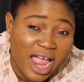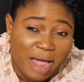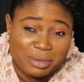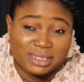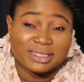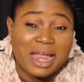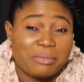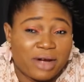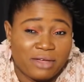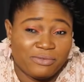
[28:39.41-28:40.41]
I'm a
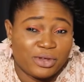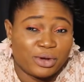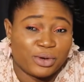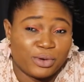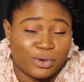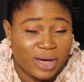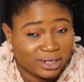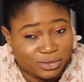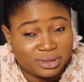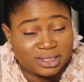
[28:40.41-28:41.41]
stammer, if you don't know. I
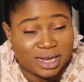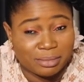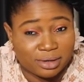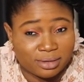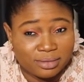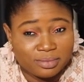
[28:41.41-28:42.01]
do stammer.